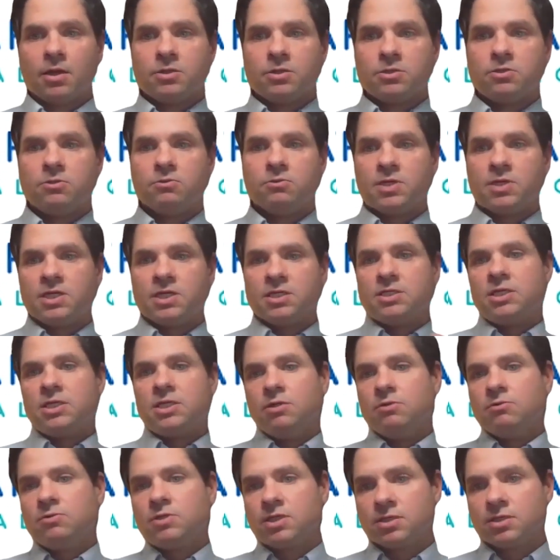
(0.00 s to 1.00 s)
to
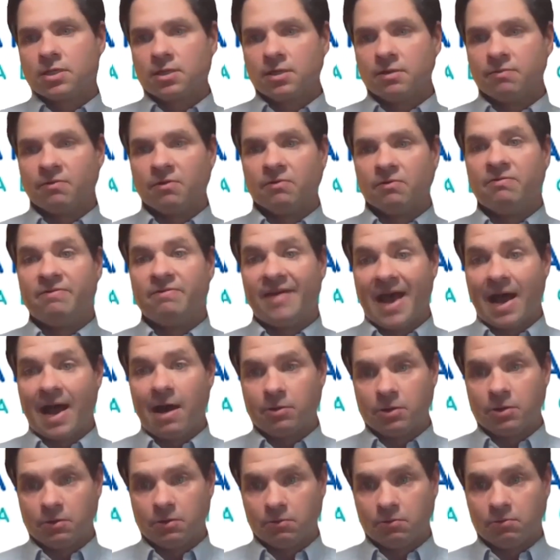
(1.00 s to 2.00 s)
continue to deliver
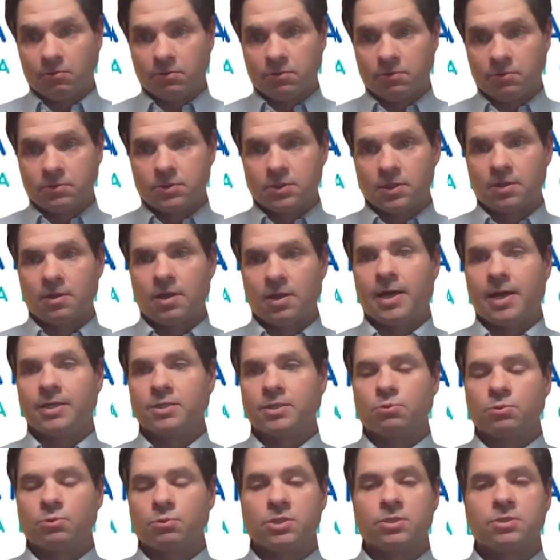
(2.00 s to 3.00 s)
value to
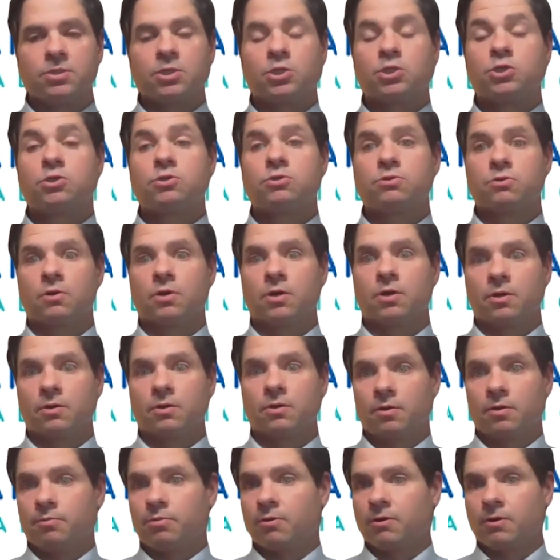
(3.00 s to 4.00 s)
clients, which is
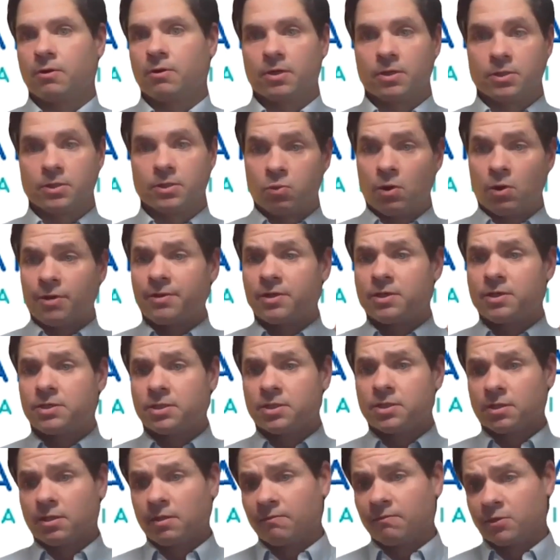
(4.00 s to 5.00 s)
extraordinarily important. It's one thing to
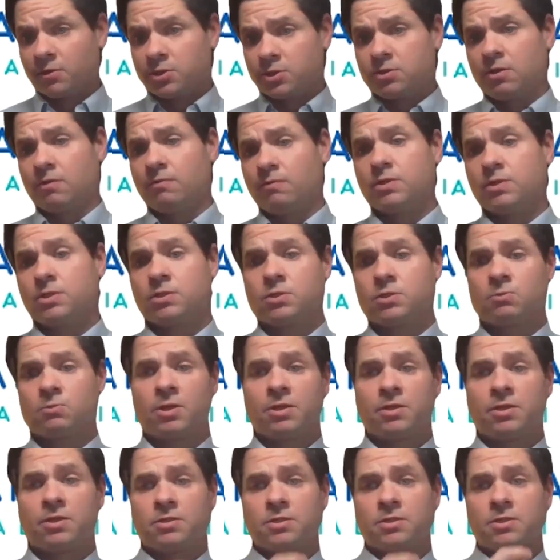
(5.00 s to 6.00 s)
deliver service, it's
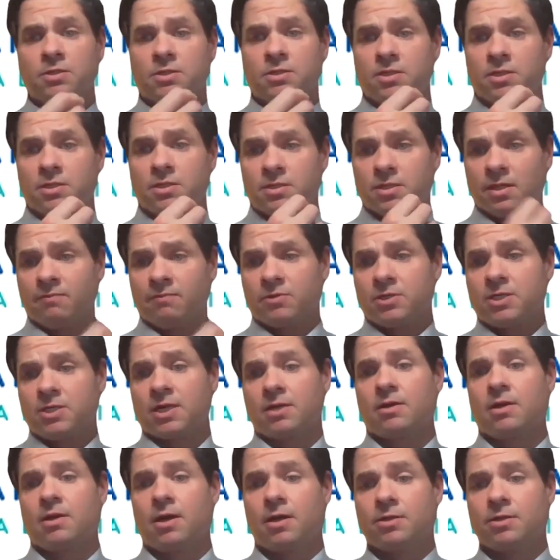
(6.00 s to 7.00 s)
one thing to deliver
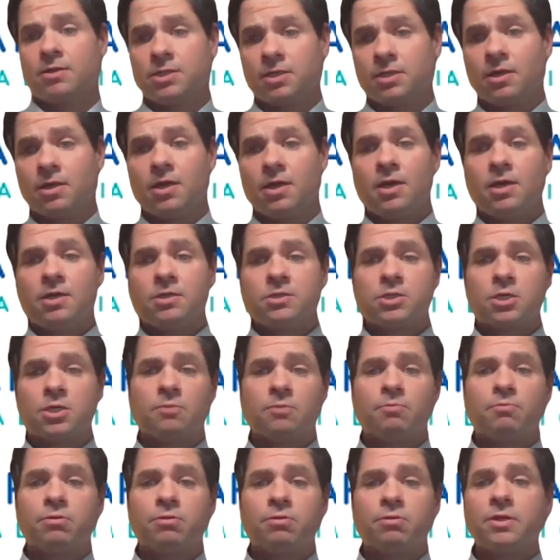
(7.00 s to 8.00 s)
technology, it's a
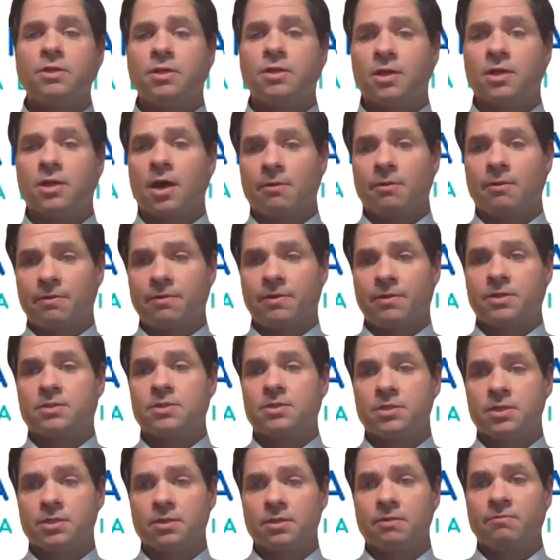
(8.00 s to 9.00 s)
completely another thing
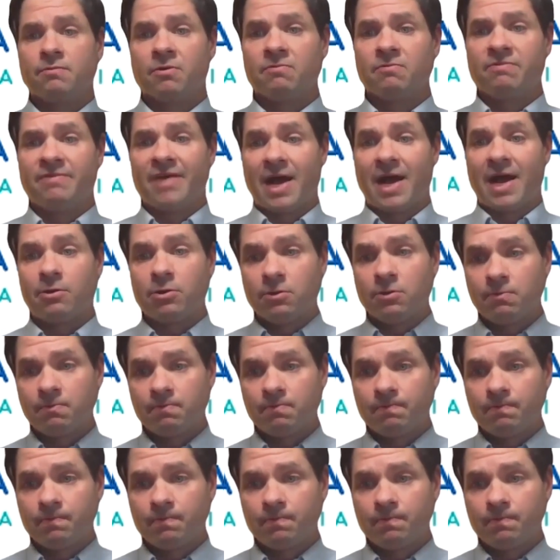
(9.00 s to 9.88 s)
to deliver value.